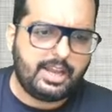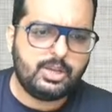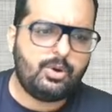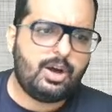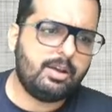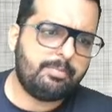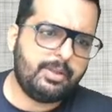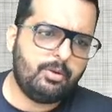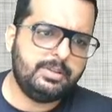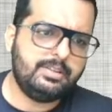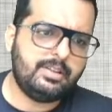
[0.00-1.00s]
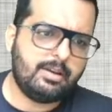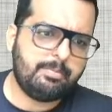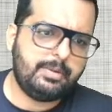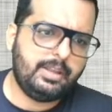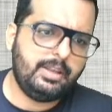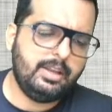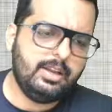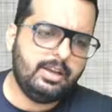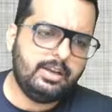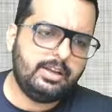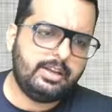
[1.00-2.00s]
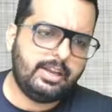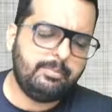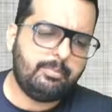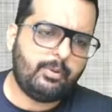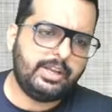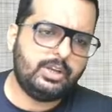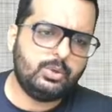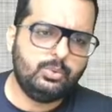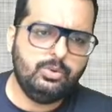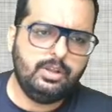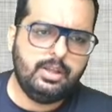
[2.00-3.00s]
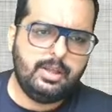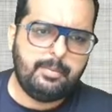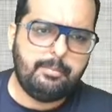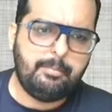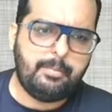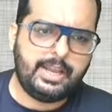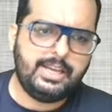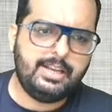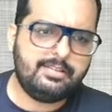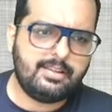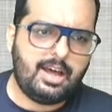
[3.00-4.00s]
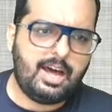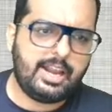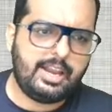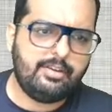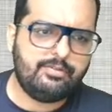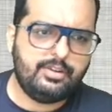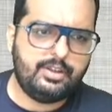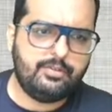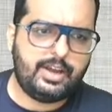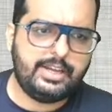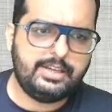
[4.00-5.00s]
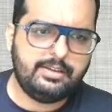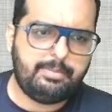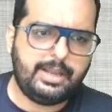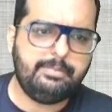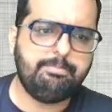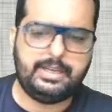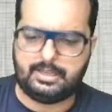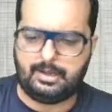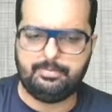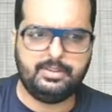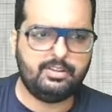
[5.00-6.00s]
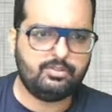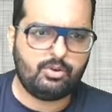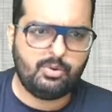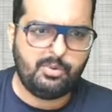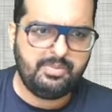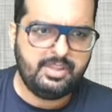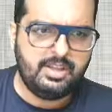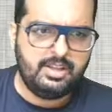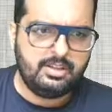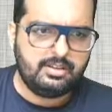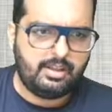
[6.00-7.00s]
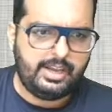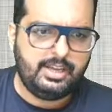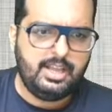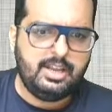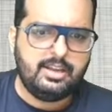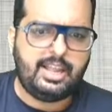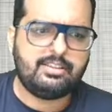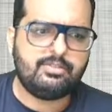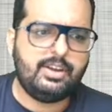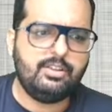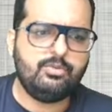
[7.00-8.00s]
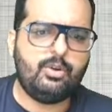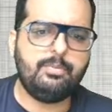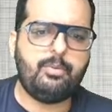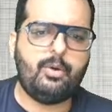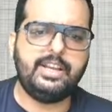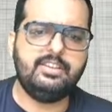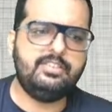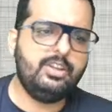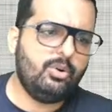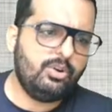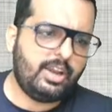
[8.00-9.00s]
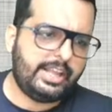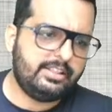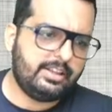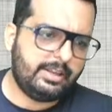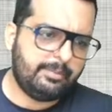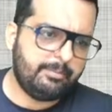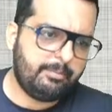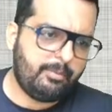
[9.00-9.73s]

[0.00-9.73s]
I know RP. How much is RP? 10.2 minus RF divided by beta. Yes or no? Correct. Next one is what? 0.093.